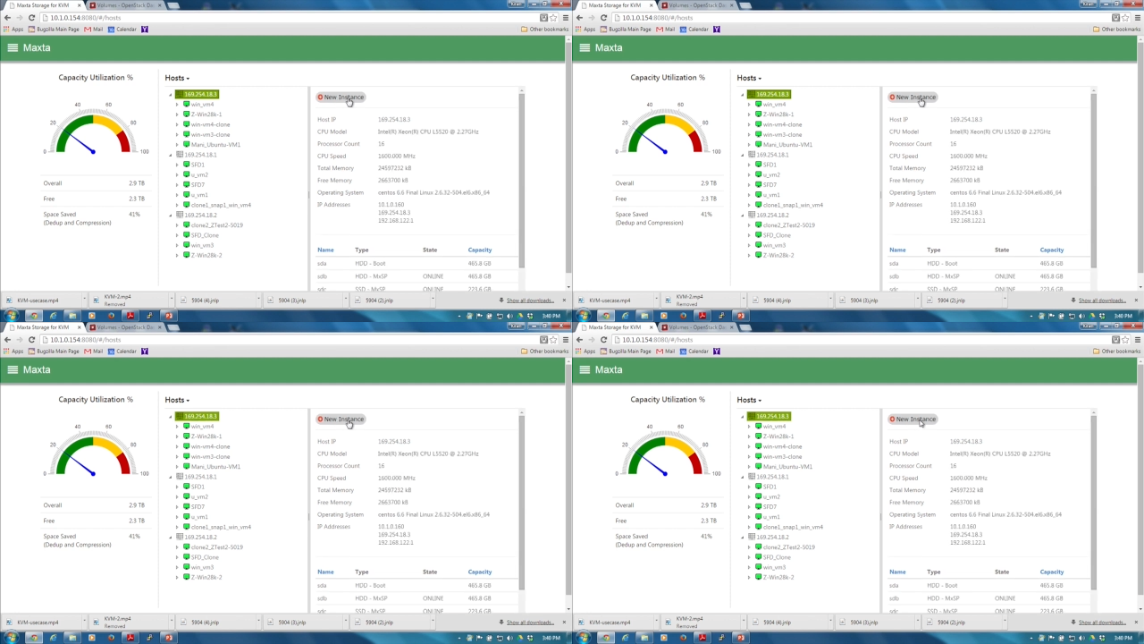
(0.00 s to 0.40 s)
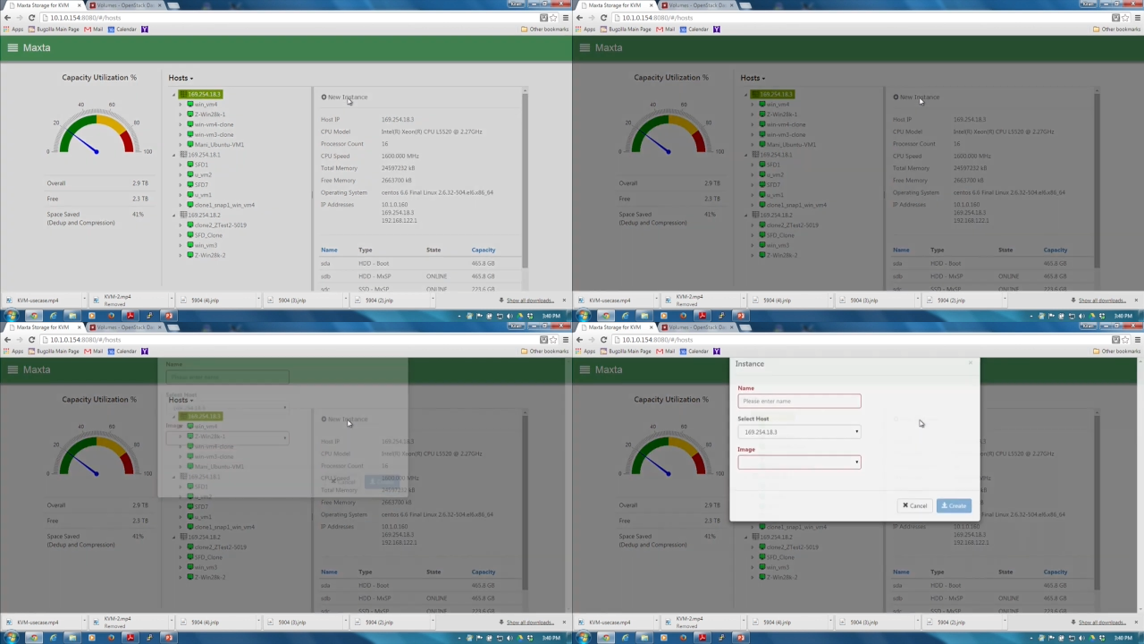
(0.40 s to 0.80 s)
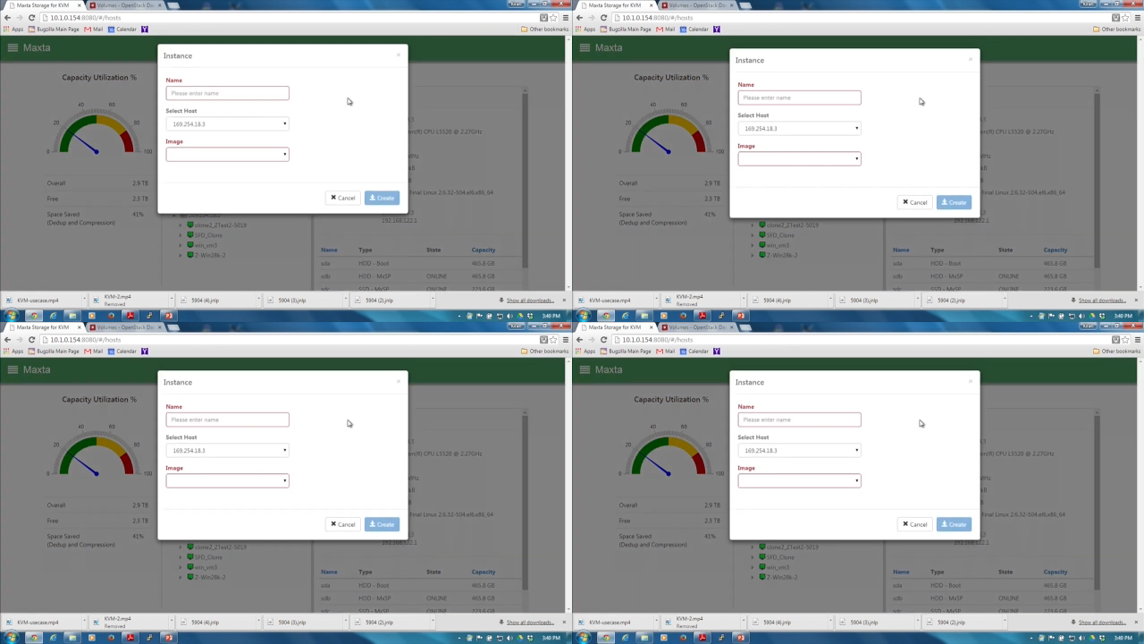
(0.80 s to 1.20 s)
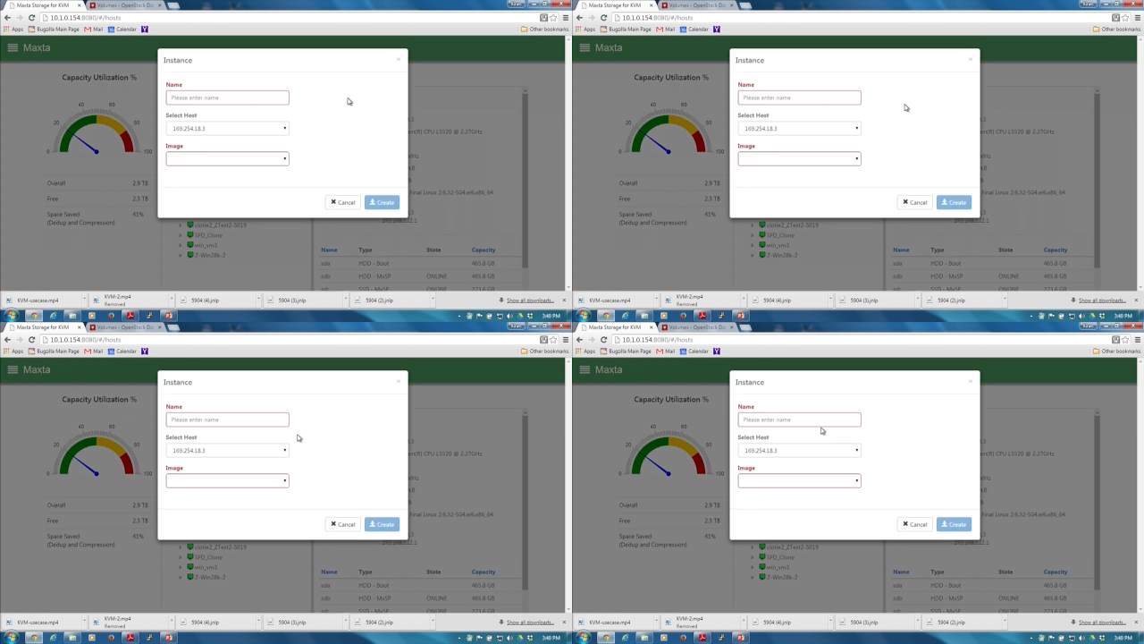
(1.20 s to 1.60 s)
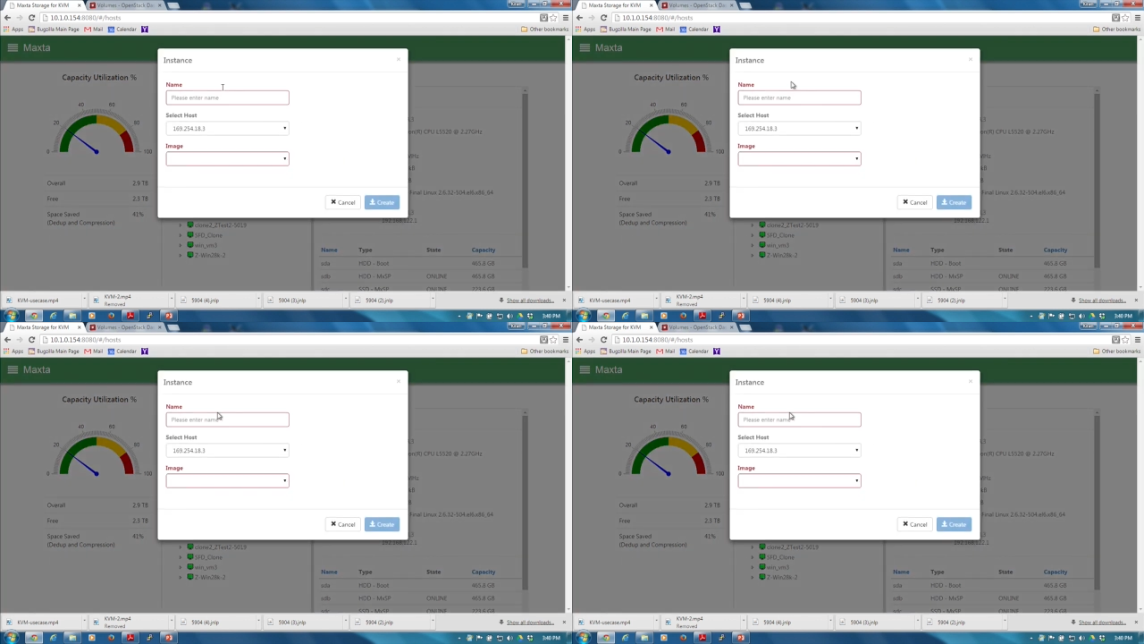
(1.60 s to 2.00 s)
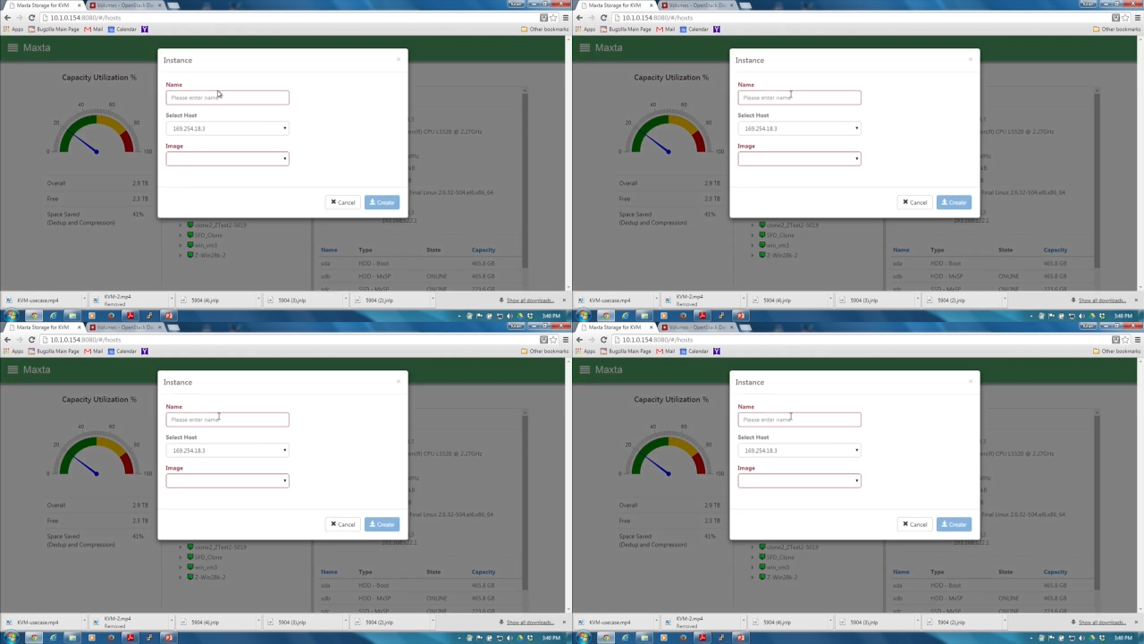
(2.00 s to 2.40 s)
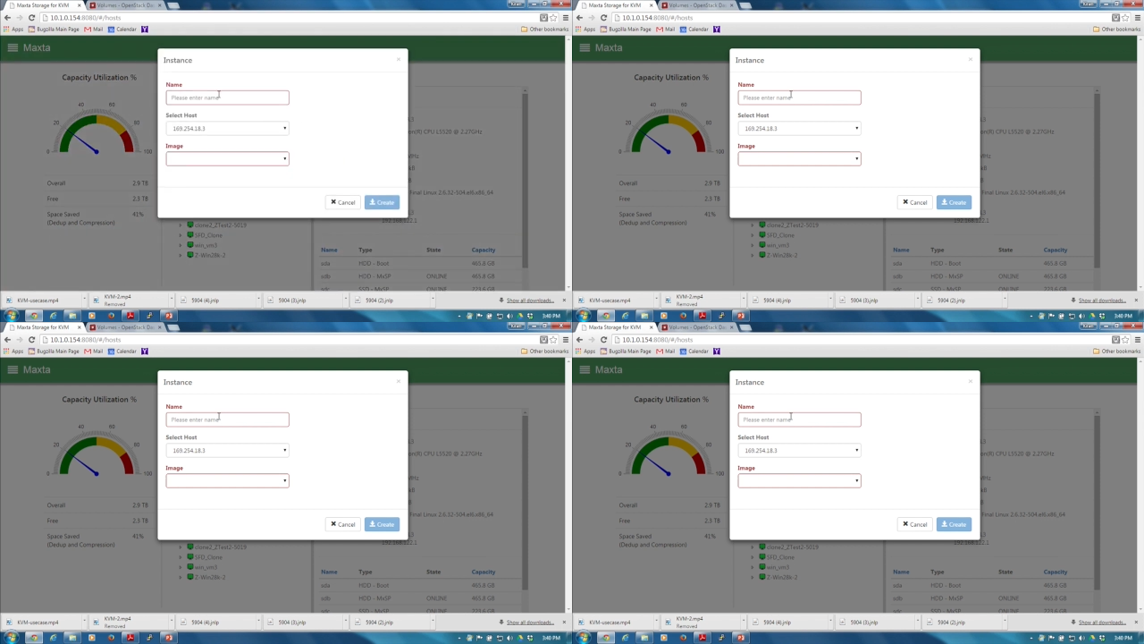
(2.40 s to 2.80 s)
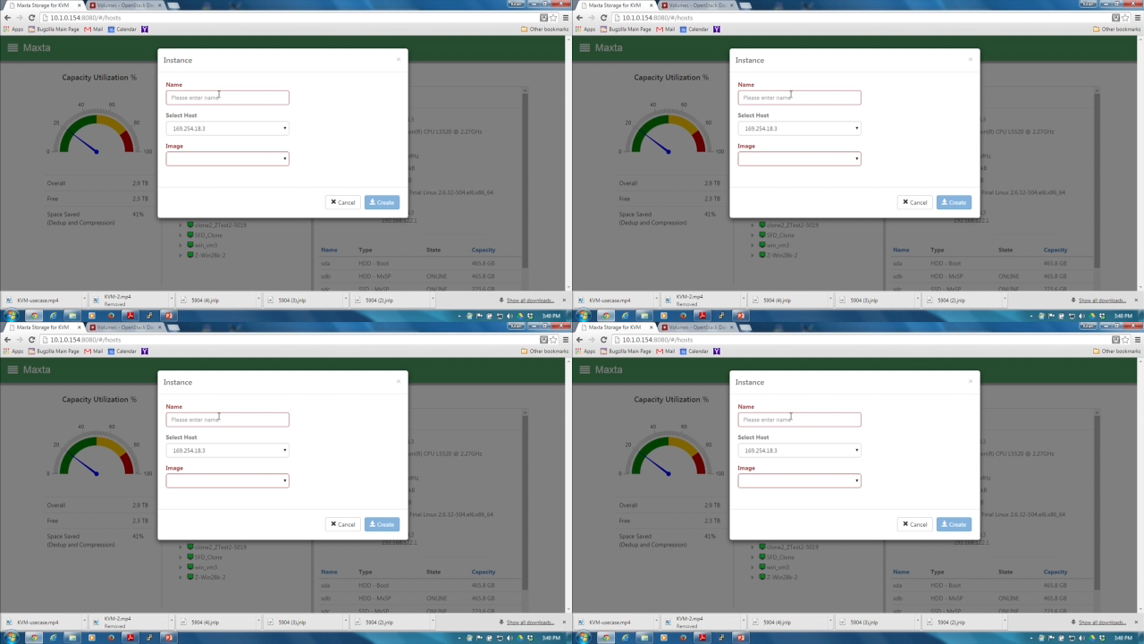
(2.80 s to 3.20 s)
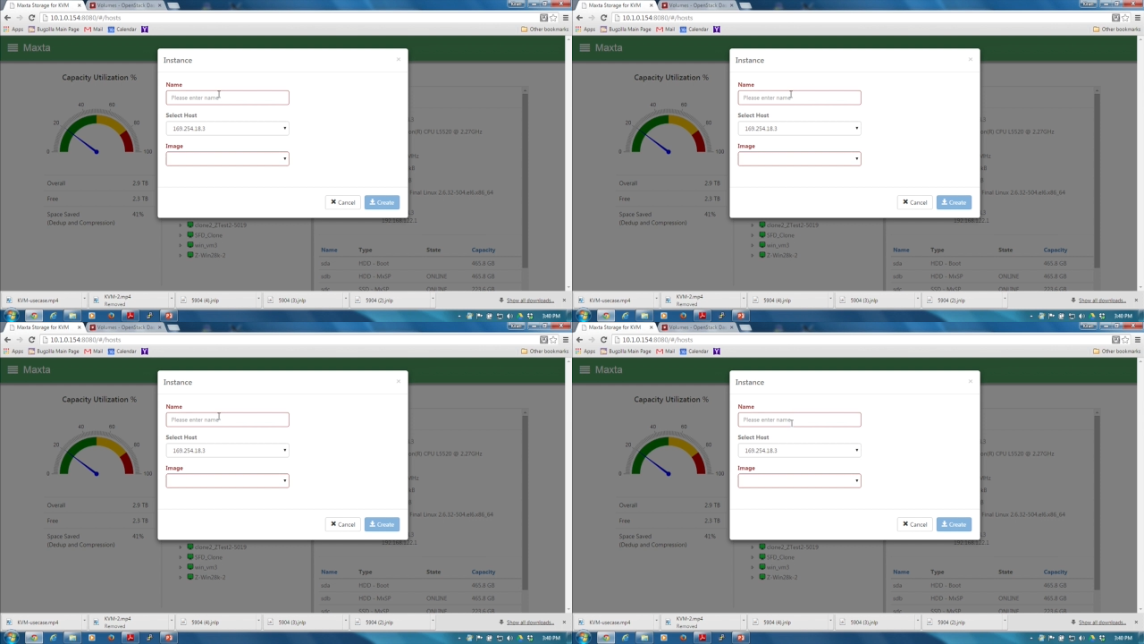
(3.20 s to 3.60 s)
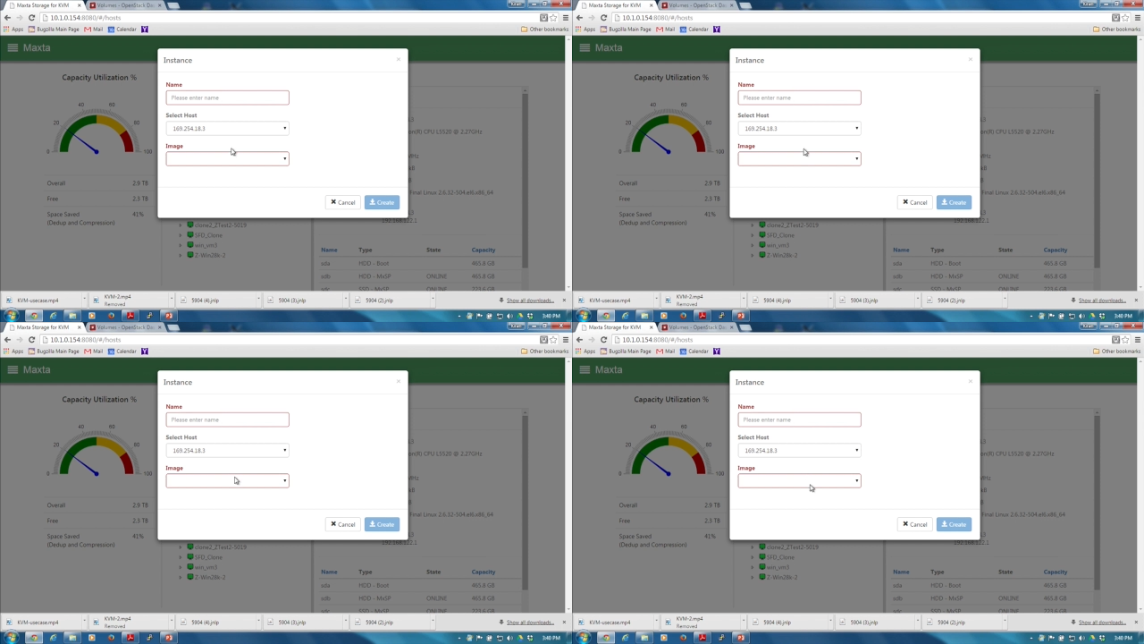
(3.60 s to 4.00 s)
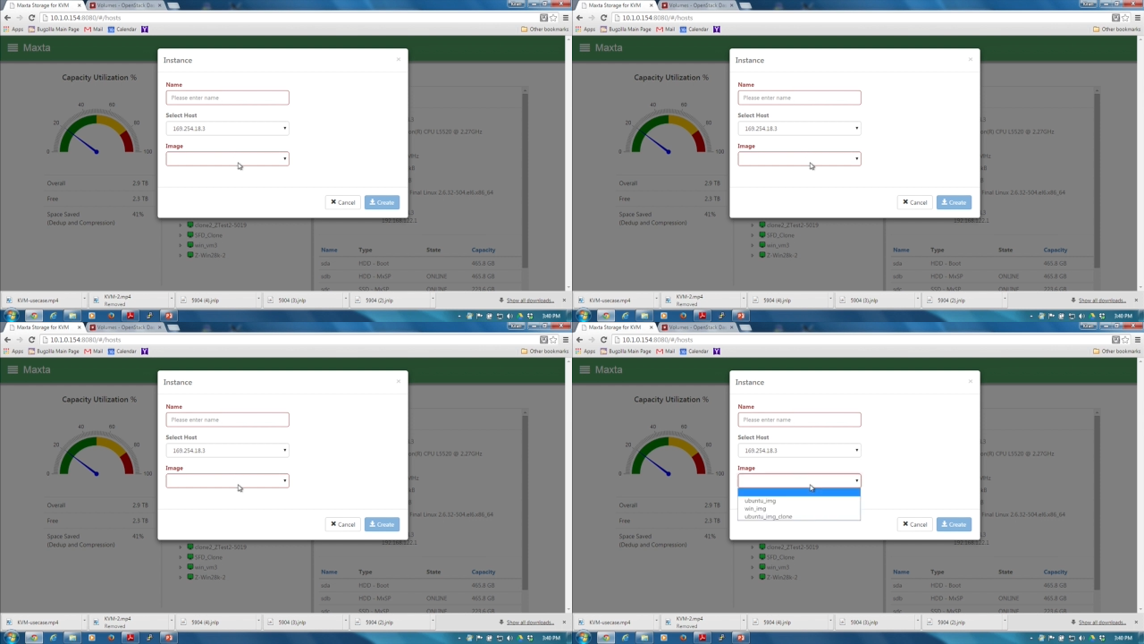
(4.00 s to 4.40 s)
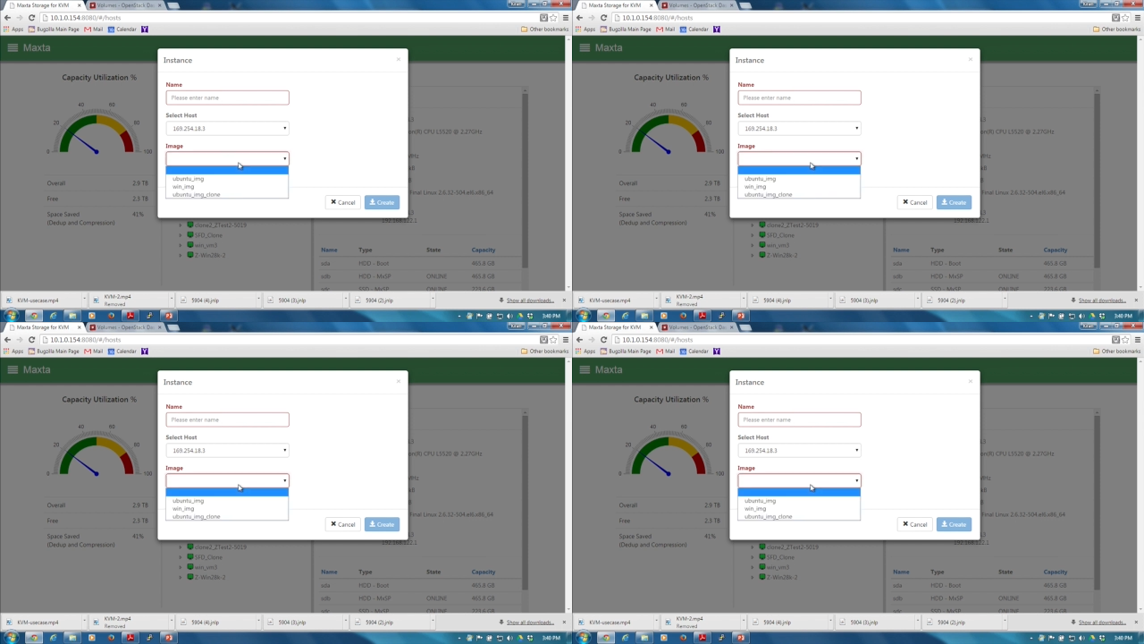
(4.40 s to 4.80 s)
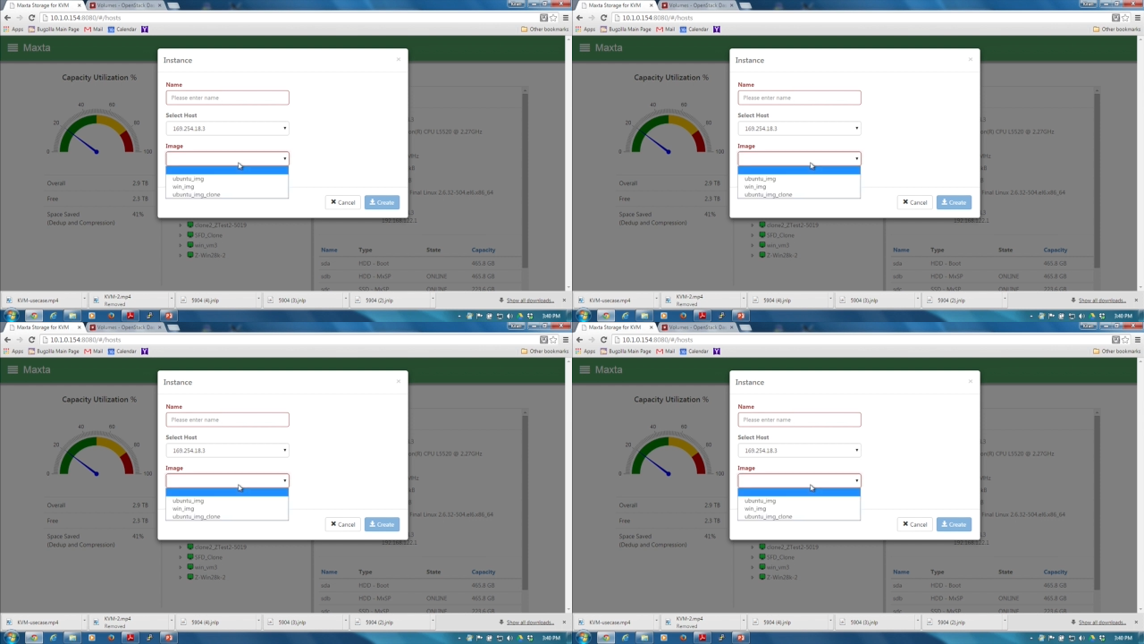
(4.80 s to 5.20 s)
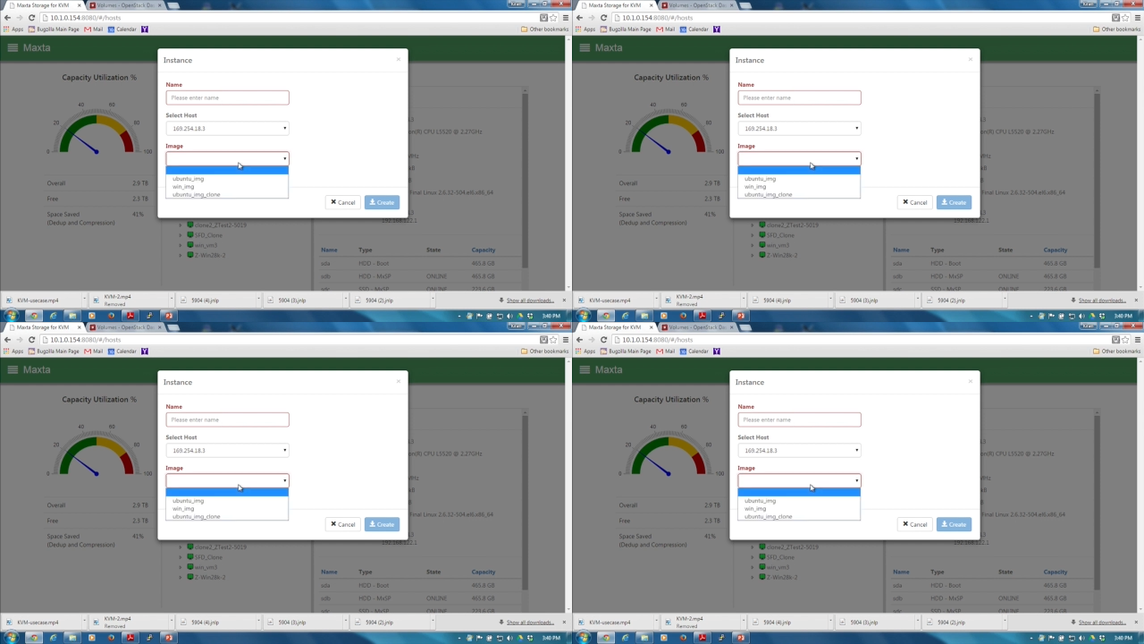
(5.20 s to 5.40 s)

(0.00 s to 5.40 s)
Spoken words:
(no speaker visible)